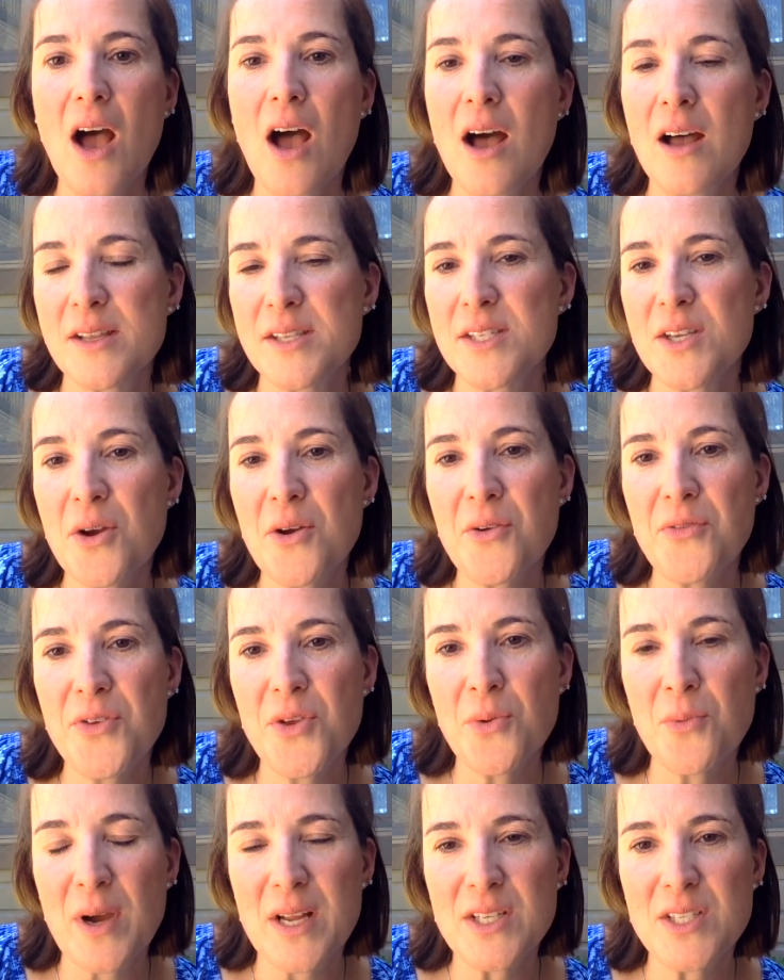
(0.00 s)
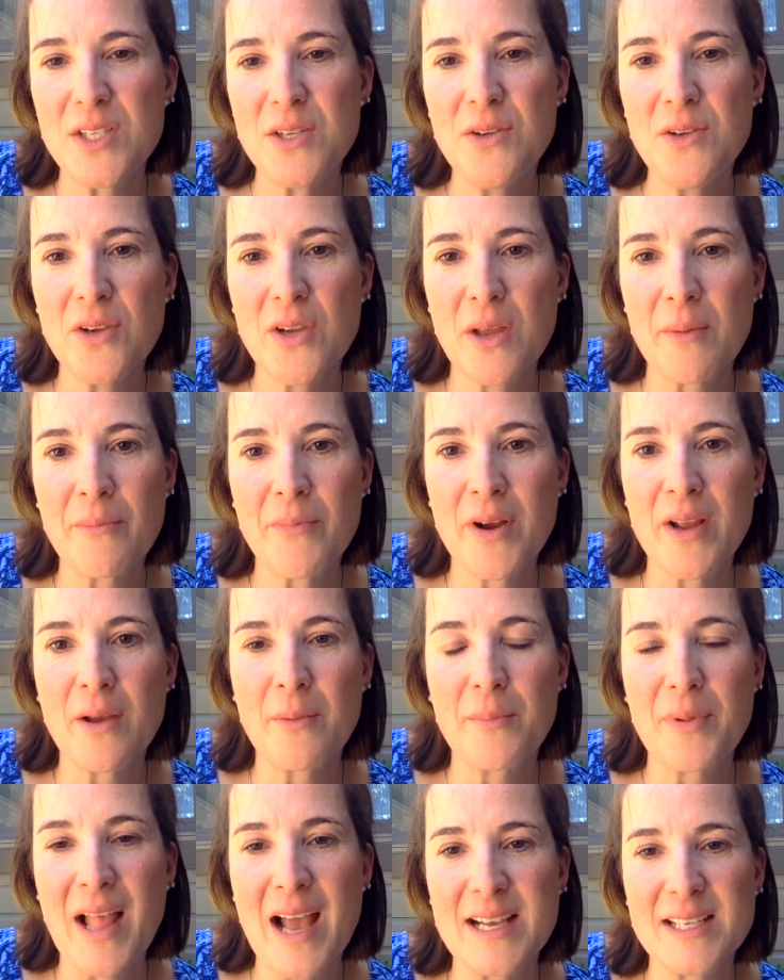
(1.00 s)
Also, if you want to, you can bring a
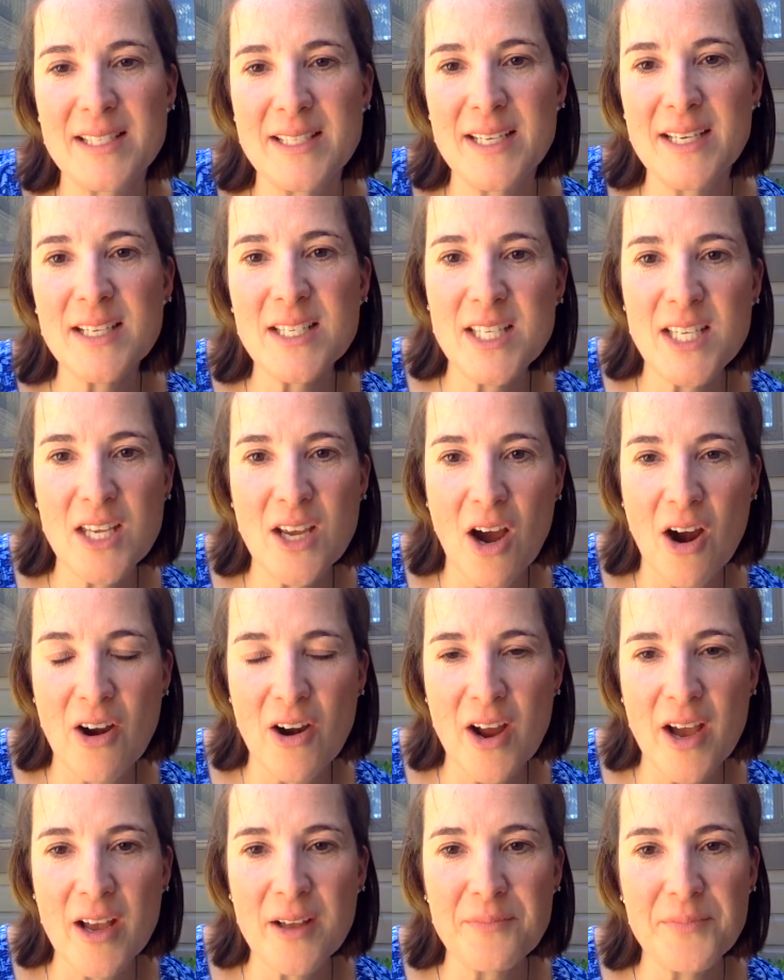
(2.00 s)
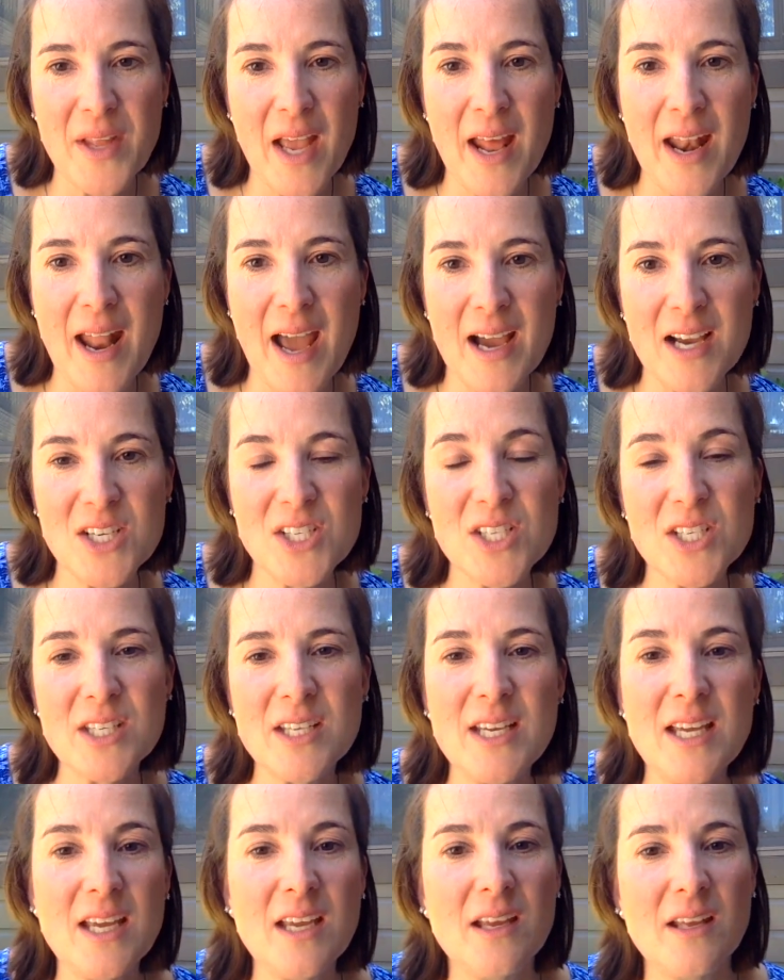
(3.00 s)
plastic tiara, and
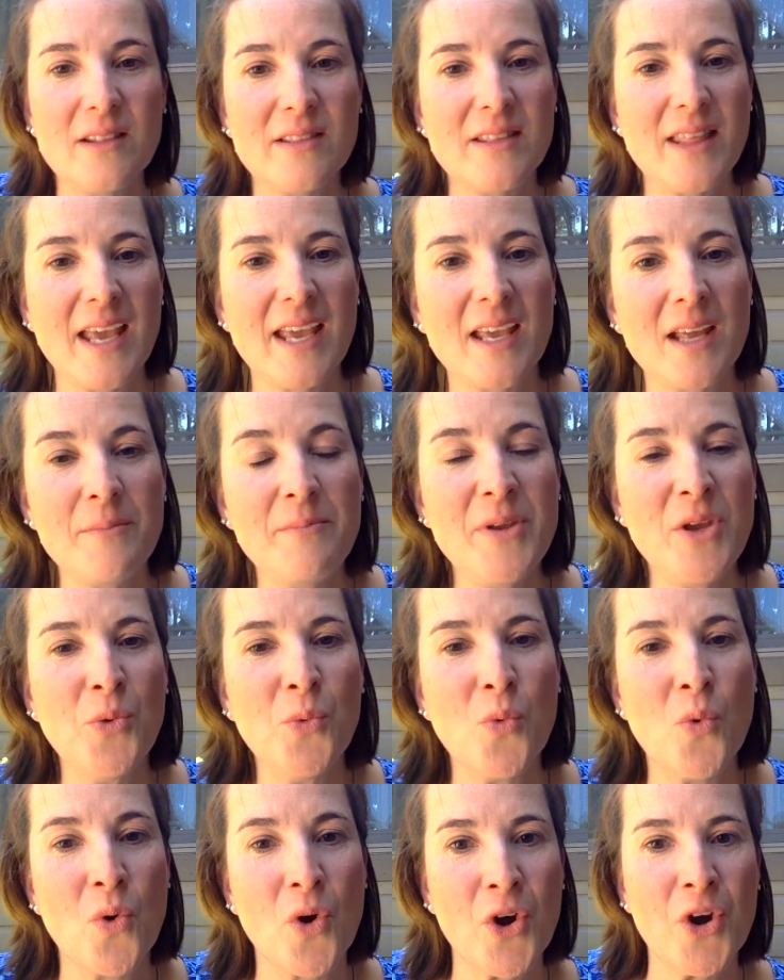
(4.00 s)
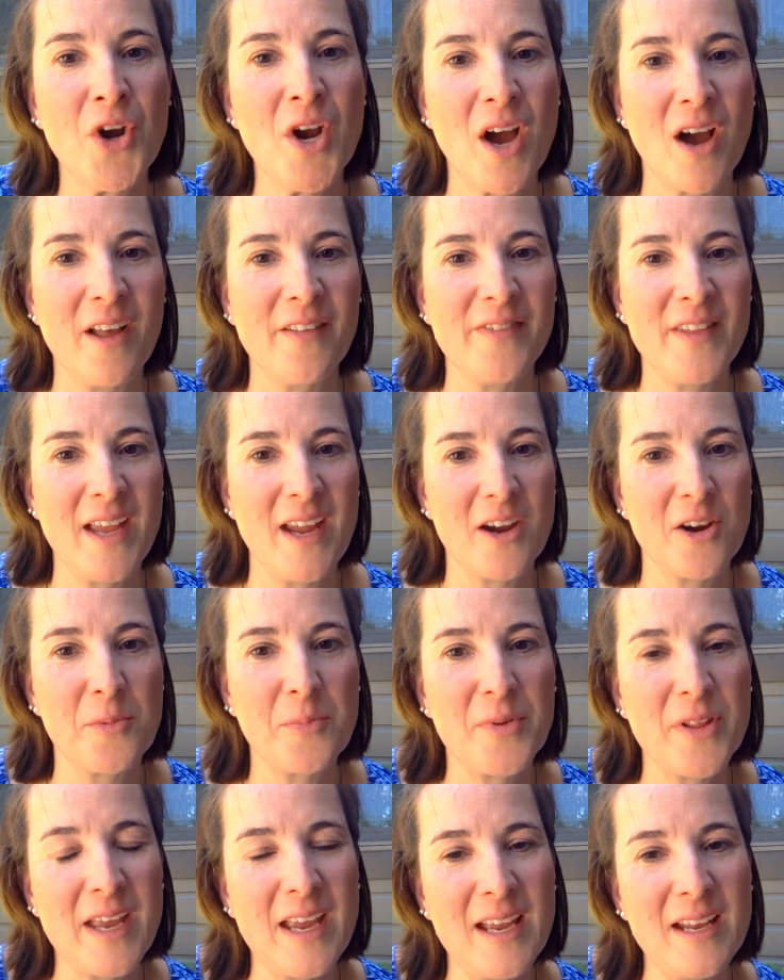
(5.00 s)
actually they can be worn on the
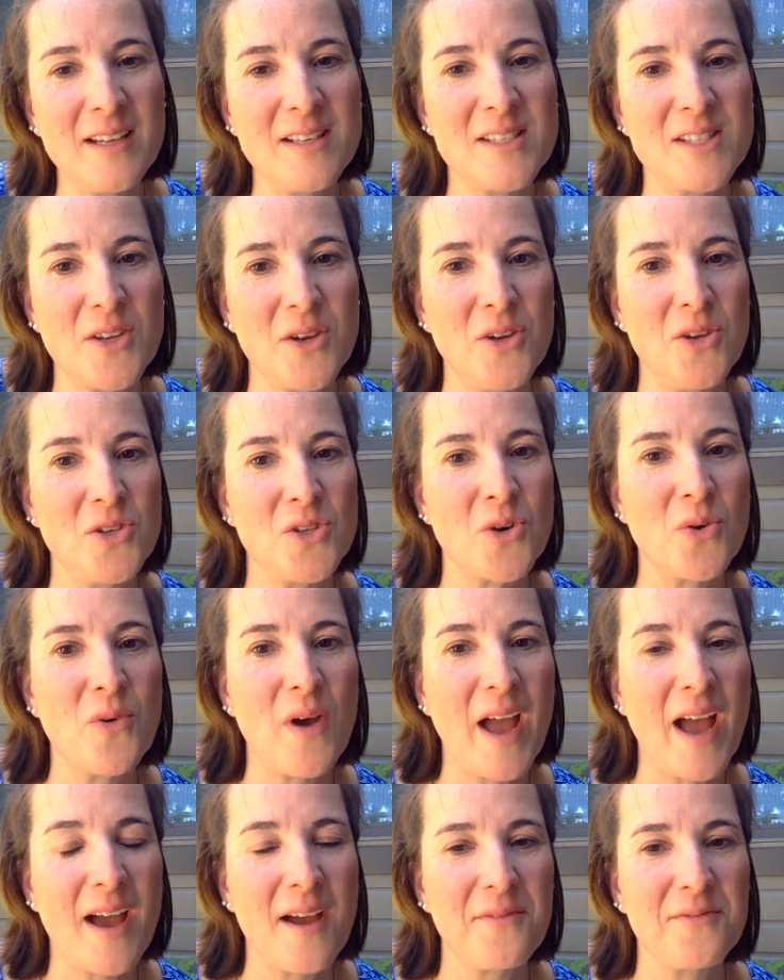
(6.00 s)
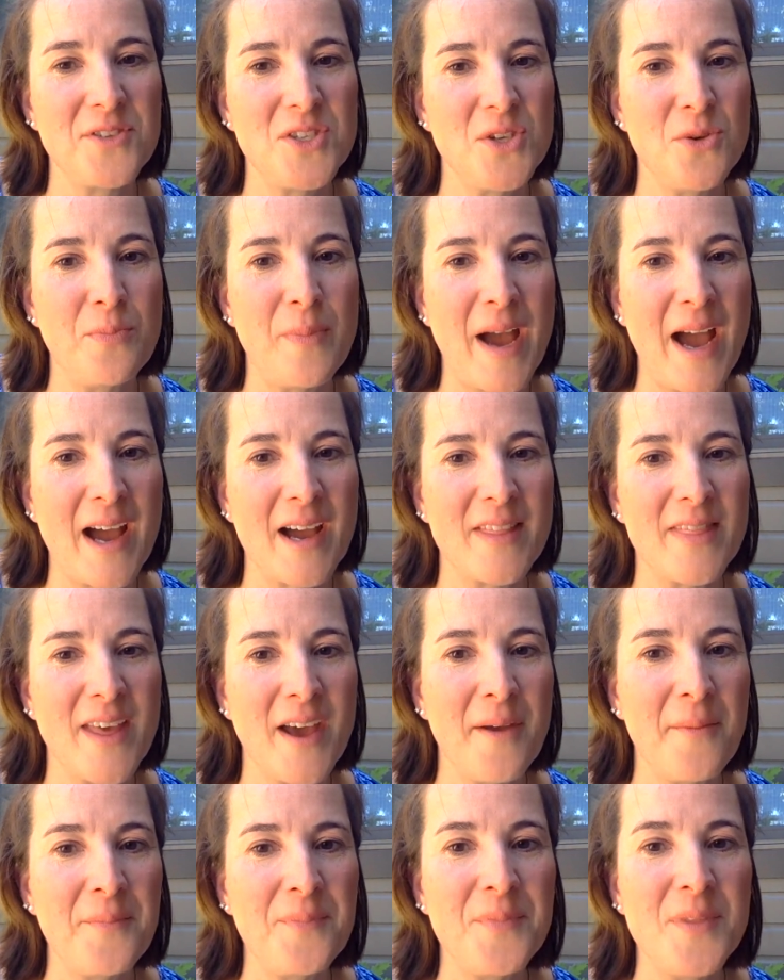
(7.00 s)
airplane so you don't have to pack
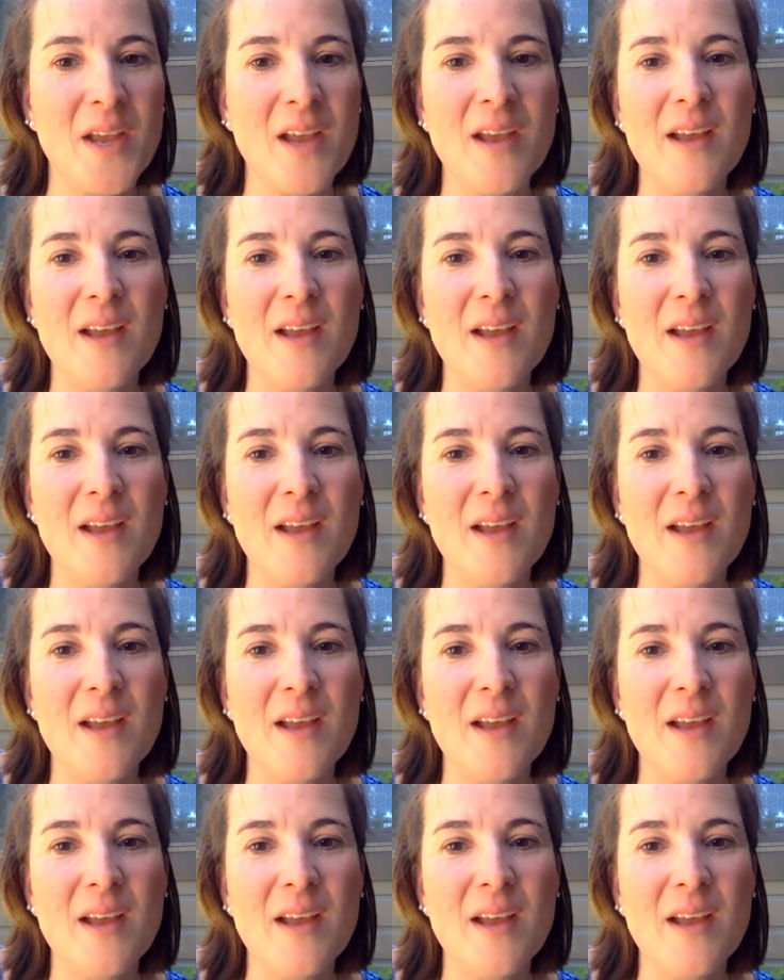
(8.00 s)
them,